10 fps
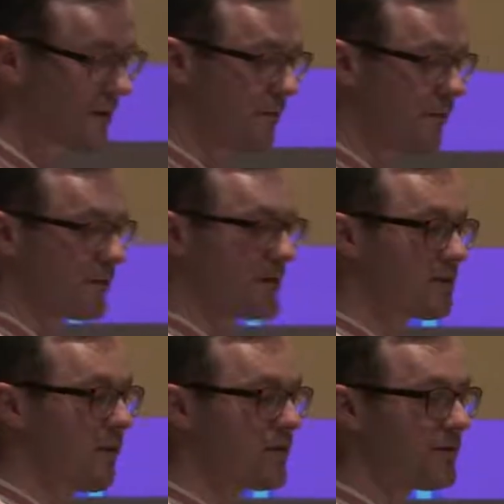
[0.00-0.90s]
From this
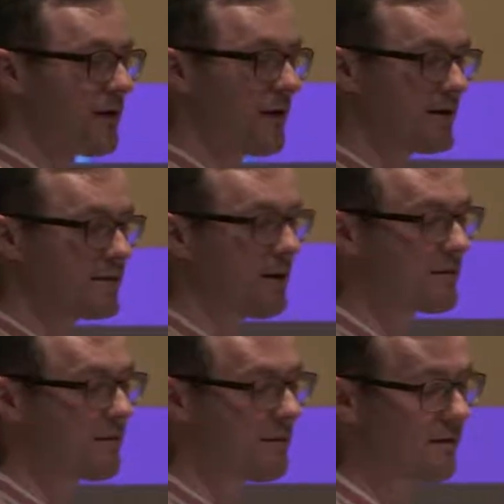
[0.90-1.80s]
point, I
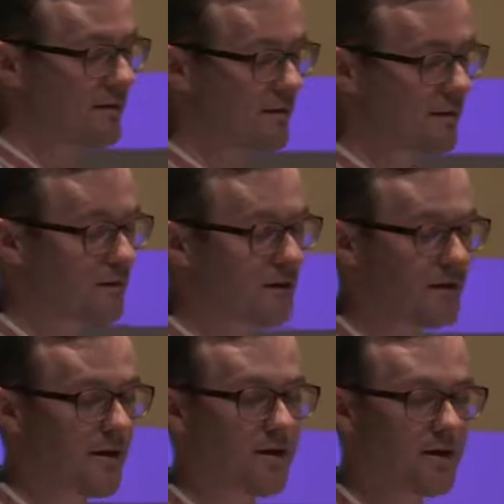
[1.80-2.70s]
started
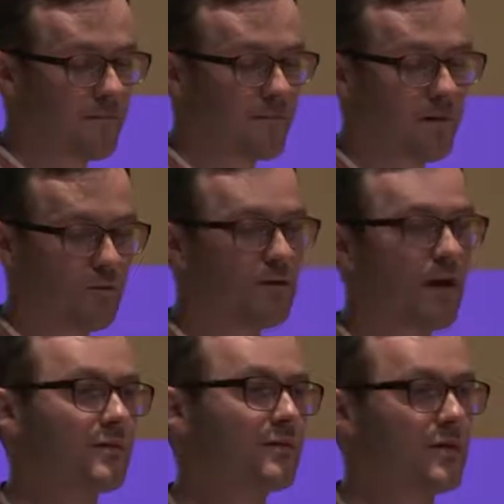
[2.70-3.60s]
thinking, what
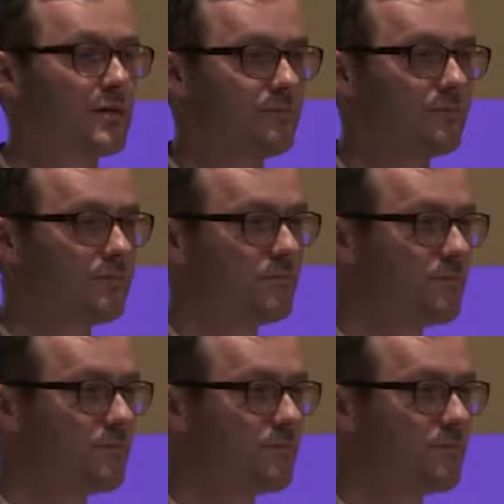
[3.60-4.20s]
are the